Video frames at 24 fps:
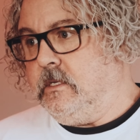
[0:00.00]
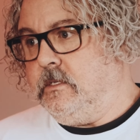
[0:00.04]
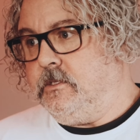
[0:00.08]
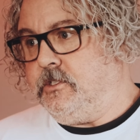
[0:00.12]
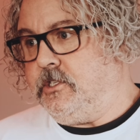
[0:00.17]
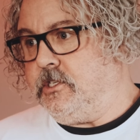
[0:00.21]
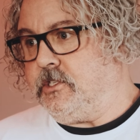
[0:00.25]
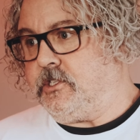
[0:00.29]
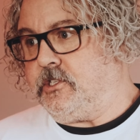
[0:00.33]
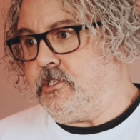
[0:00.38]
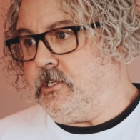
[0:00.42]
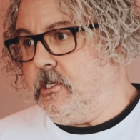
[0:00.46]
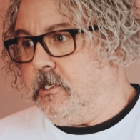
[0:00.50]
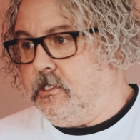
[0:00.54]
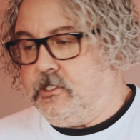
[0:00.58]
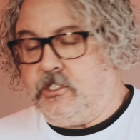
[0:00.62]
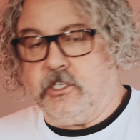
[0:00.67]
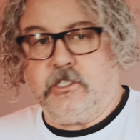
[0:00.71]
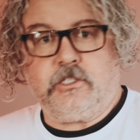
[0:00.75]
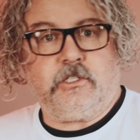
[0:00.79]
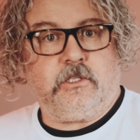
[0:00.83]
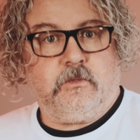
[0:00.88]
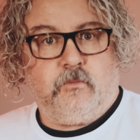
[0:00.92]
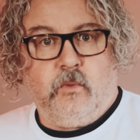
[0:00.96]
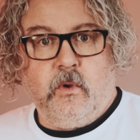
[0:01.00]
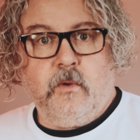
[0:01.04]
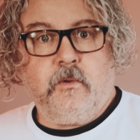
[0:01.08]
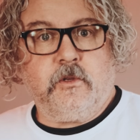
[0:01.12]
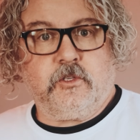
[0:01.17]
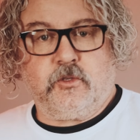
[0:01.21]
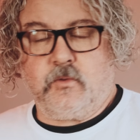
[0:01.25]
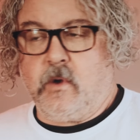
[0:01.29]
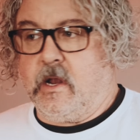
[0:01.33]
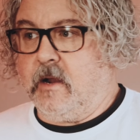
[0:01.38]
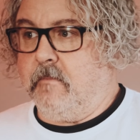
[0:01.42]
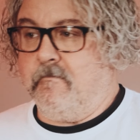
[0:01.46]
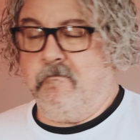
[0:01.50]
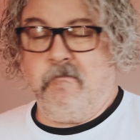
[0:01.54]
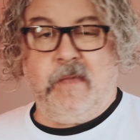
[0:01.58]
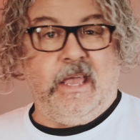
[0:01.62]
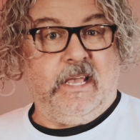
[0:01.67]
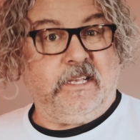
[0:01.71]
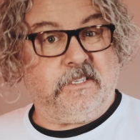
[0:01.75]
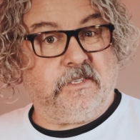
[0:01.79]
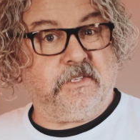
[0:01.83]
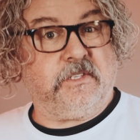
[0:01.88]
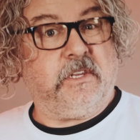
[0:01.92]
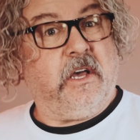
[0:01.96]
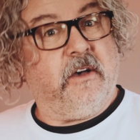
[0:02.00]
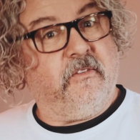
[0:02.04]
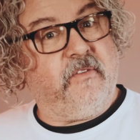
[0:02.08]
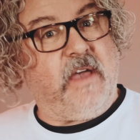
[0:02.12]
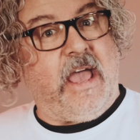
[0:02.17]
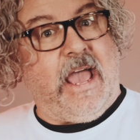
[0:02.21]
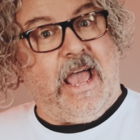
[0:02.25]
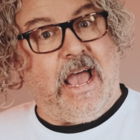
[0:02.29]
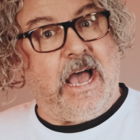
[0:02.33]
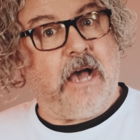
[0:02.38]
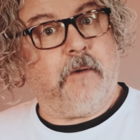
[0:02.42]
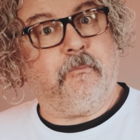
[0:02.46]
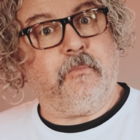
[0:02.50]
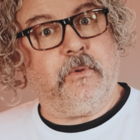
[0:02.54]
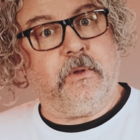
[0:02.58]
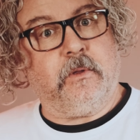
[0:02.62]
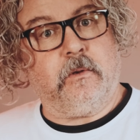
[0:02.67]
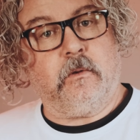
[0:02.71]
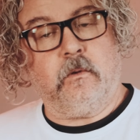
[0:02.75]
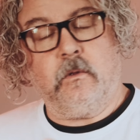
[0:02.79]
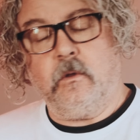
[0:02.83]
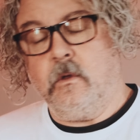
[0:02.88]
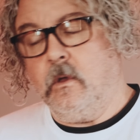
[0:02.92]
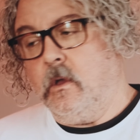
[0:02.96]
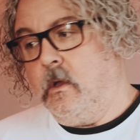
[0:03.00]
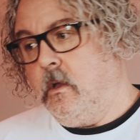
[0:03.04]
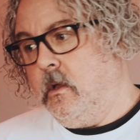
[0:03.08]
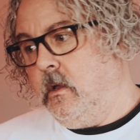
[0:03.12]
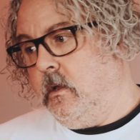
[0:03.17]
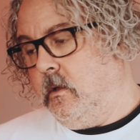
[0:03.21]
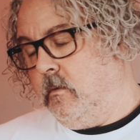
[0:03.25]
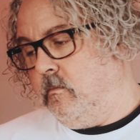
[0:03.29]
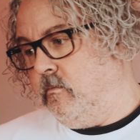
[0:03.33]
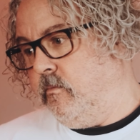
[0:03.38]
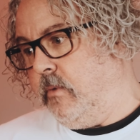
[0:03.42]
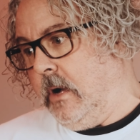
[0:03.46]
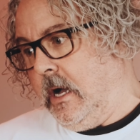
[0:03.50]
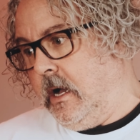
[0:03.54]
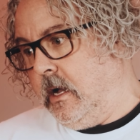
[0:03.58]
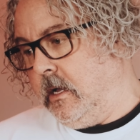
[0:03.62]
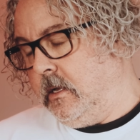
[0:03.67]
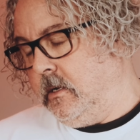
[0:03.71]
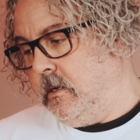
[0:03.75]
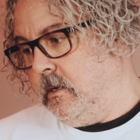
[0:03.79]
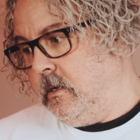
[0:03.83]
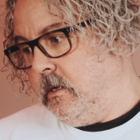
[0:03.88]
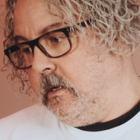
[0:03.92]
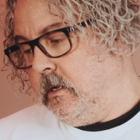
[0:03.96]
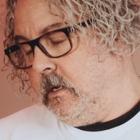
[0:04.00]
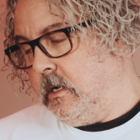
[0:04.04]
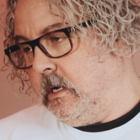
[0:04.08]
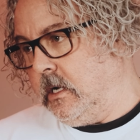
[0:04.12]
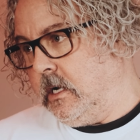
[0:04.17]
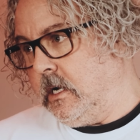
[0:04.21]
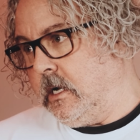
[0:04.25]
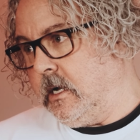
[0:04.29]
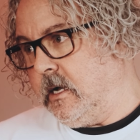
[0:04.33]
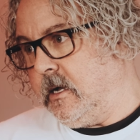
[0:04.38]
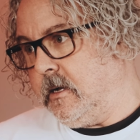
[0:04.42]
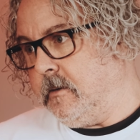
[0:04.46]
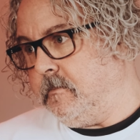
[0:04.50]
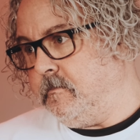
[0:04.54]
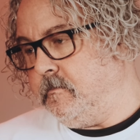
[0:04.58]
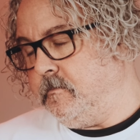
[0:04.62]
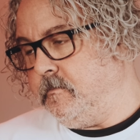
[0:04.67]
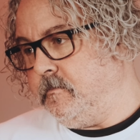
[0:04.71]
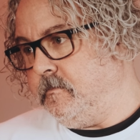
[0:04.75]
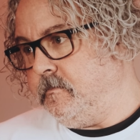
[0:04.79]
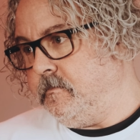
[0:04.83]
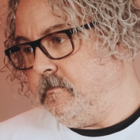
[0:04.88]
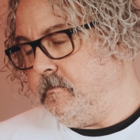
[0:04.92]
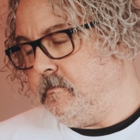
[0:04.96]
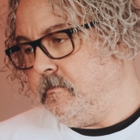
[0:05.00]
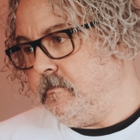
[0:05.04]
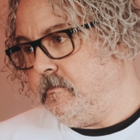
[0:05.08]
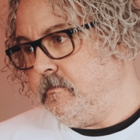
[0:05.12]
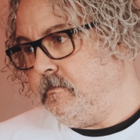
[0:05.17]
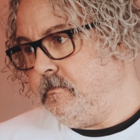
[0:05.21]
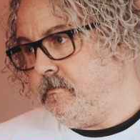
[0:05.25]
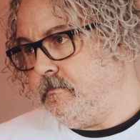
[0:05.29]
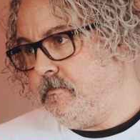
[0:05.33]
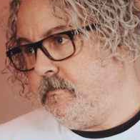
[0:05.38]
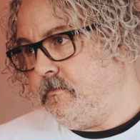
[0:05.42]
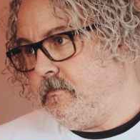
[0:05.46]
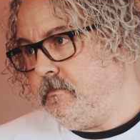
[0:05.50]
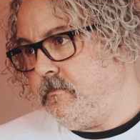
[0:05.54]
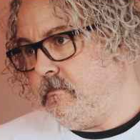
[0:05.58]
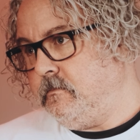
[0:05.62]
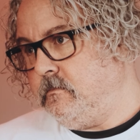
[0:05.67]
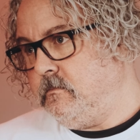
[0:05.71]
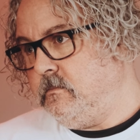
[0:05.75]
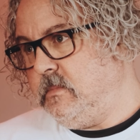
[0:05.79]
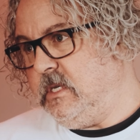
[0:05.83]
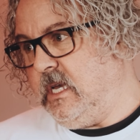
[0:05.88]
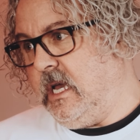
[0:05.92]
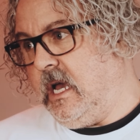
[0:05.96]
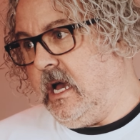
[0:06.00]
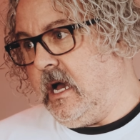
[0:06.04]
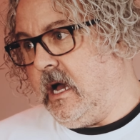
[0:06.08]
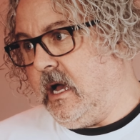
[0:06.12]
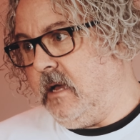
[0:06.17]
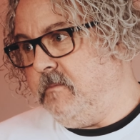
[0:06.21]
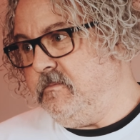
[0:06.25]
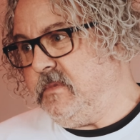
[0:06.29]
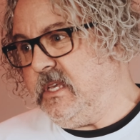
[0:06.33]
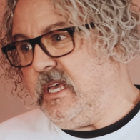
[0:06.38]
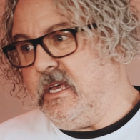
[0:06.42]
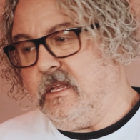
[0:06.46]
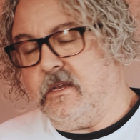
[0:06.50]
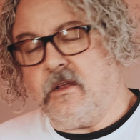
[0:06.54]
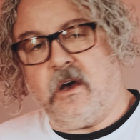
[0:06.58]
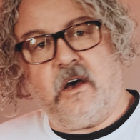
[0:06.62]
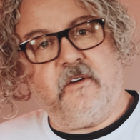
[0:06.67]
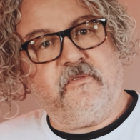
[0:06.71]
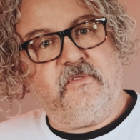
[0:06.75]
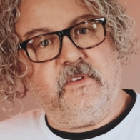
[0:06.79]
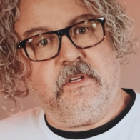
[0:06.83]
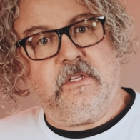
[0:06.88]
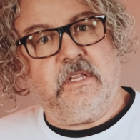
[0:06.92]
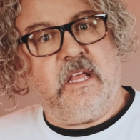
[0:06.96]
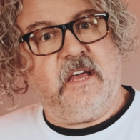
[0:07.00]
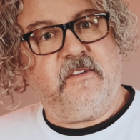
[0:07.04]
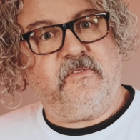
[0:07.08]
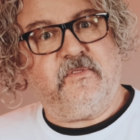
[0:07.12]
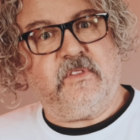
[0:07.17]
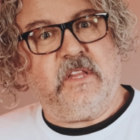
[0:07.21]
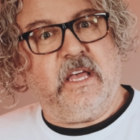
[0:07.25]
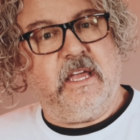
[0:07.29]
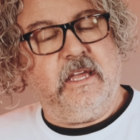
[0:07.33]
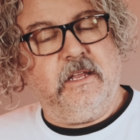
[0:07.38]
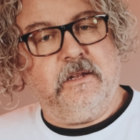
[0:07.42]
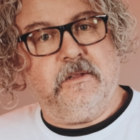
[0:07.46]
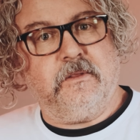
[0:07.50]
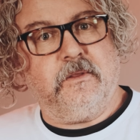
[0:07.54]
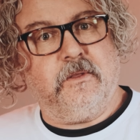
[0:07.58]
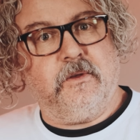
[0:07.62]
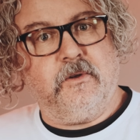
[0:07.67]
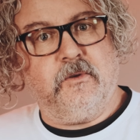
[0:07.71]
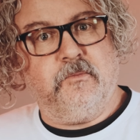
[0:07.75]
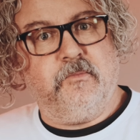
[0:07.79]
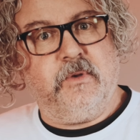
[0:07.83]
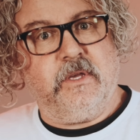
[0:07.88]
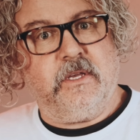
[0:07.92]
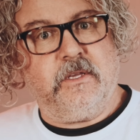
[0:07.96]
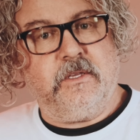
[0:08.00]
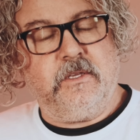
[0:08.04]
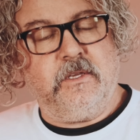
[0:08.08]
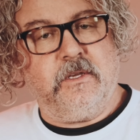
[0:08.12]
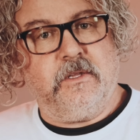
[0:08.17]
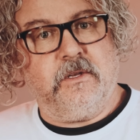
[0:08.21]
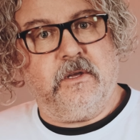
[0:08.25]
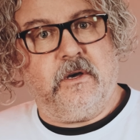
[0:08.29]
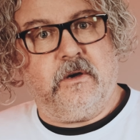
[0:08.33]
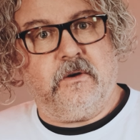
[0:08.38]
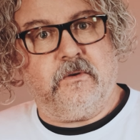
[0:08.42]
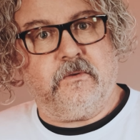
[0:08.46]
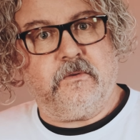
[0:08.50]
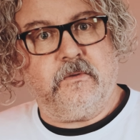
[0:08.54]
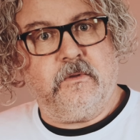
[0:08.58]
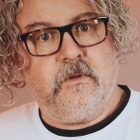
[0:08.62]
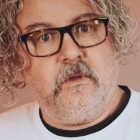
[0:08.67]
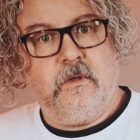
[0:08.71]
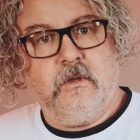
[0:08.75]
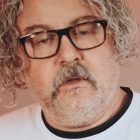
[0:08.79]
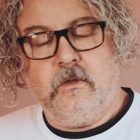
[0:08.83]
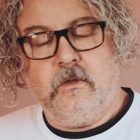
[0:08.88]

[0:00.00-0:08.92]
just want to make stuff happen. But yeah, I'm getting off in left lane a little bit, you know.